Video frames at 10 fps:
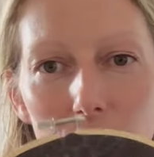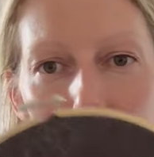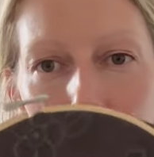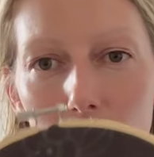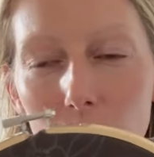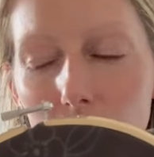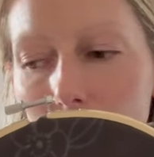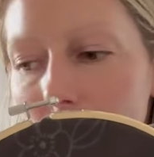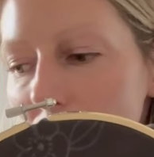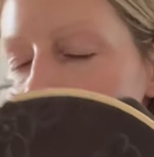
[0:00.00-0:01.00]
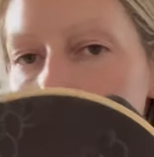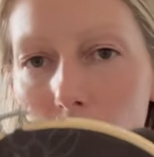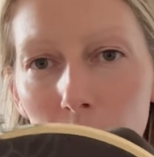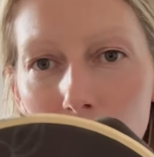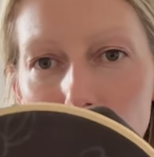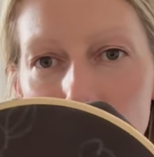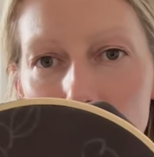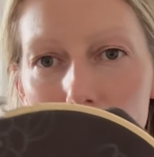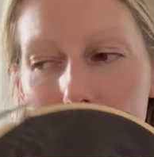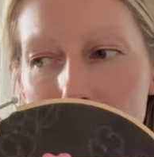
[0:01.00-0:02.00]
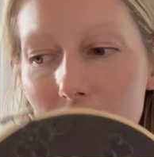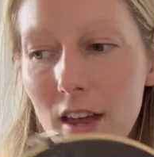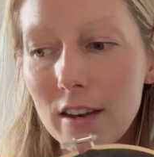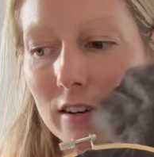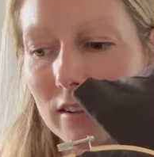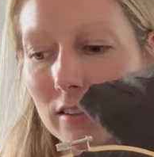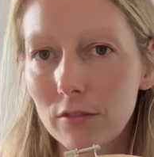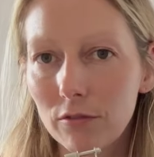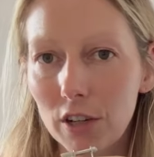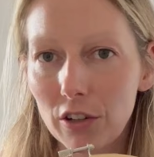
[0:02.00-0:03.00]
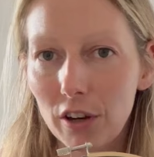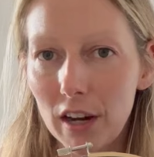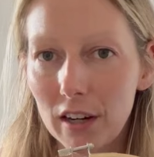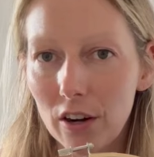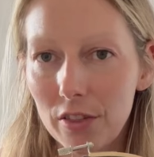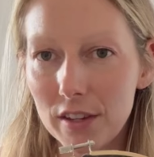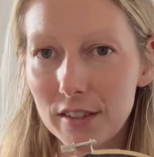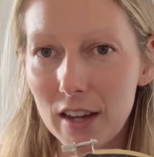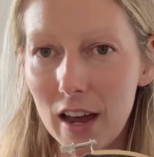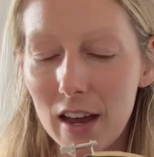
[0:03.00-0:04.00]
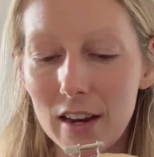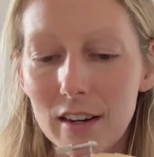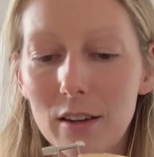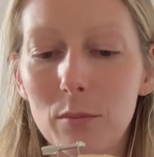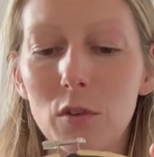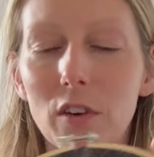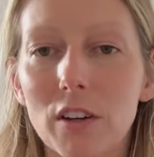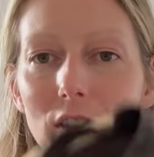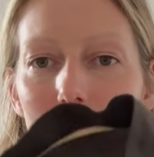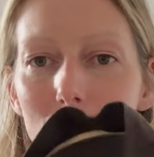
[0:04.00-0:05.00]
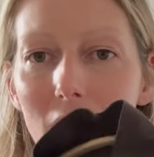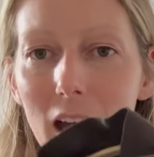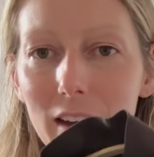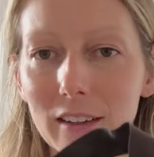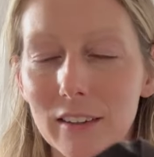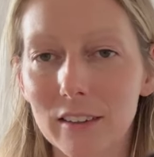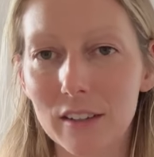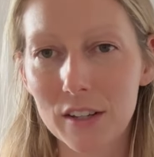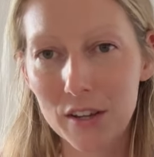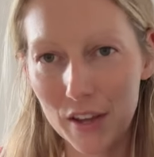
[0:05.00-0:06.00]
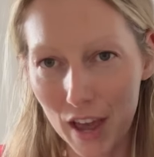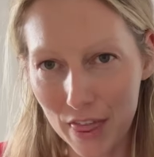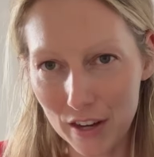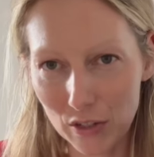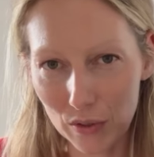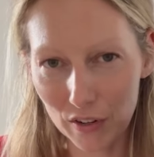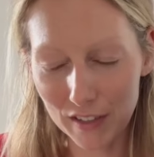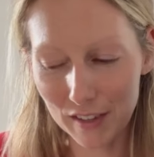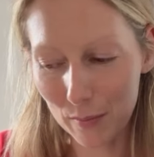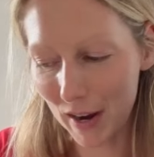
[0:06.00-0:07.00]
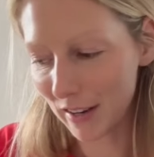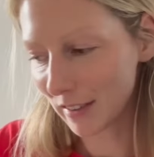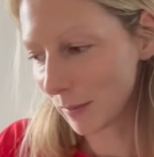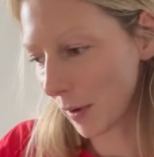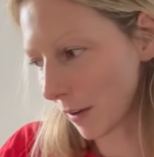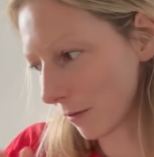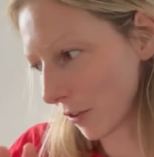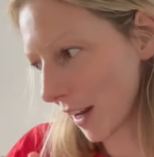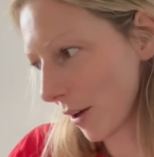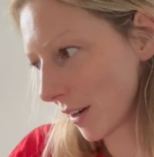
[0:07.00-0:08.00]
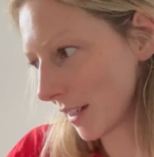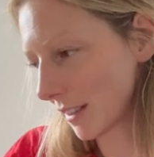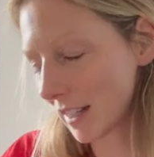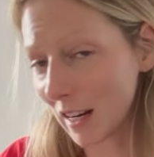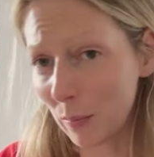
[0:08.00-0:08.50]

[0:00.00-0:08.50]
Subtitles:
do the full floral motif and then recreate it on this side, move on to the back, and then do the rest of the pants. But for now, I need to take a